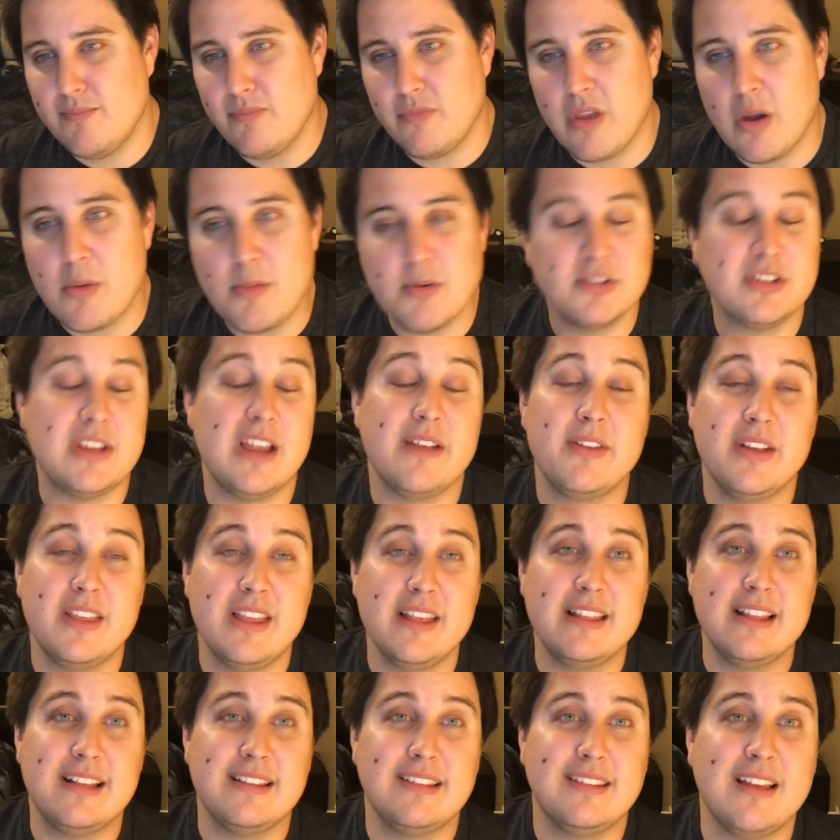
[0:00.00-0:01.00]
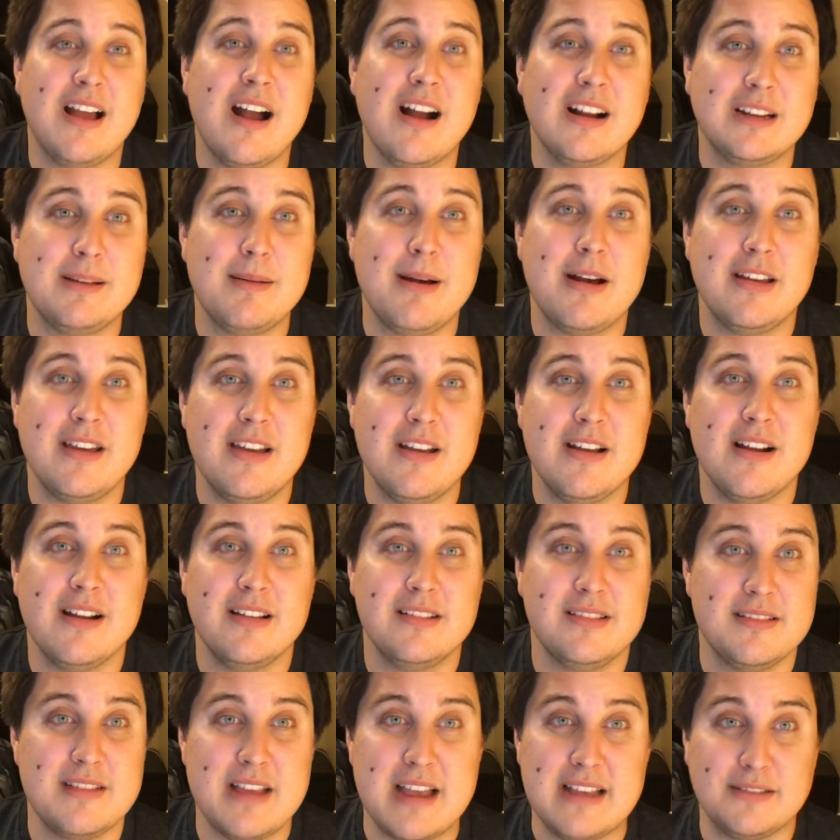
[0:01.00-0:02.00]
Almost everything that's talked about here
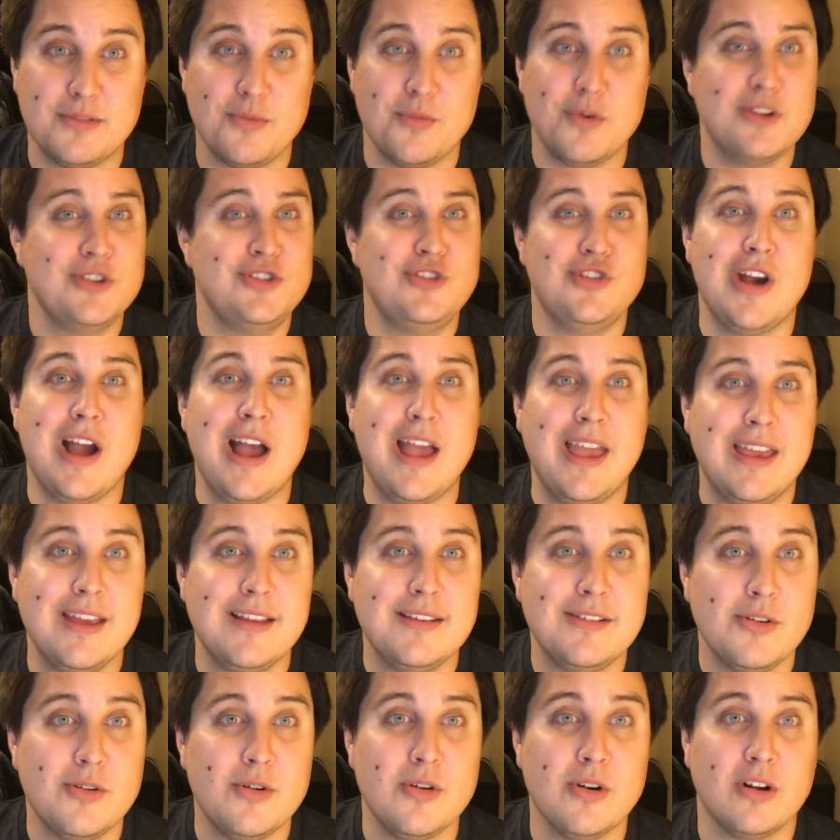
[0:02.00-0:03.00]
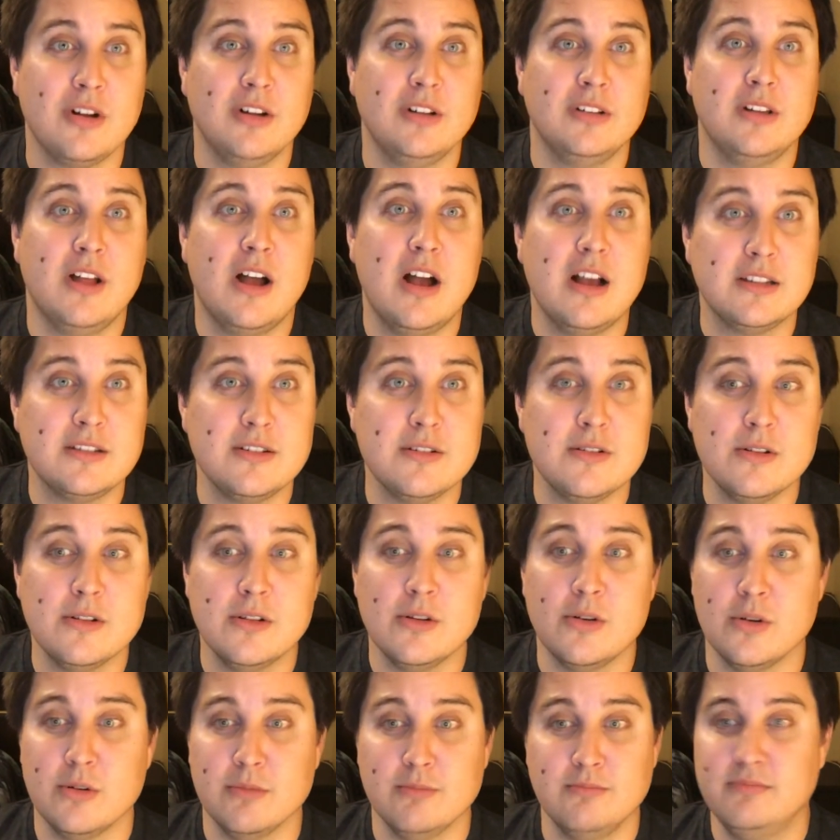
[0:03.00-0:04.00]
has the word giant or
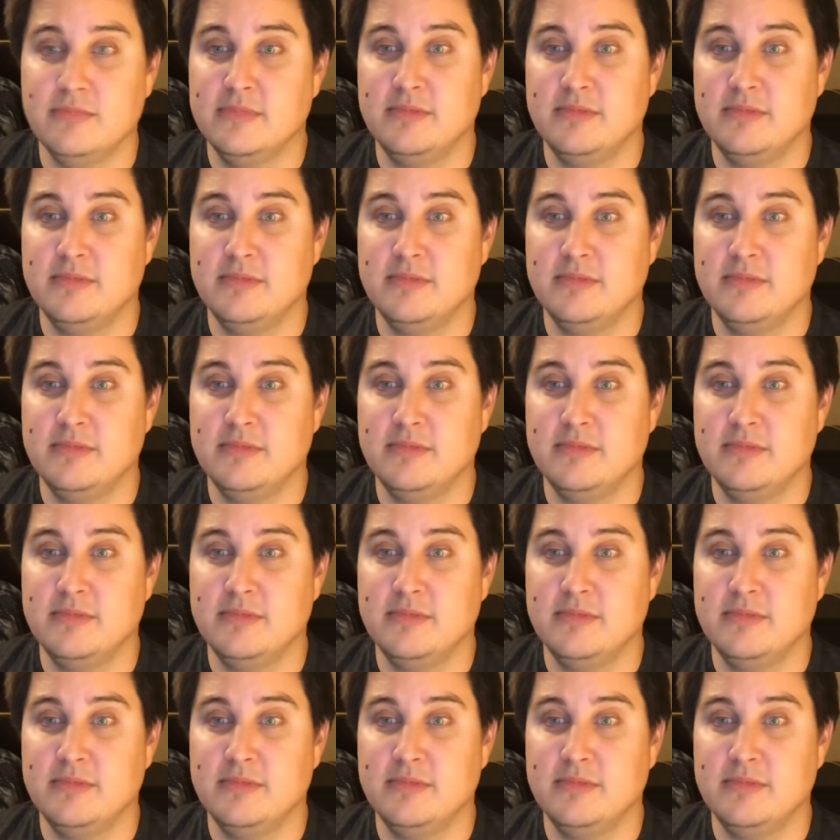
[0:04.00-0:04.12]
colossal or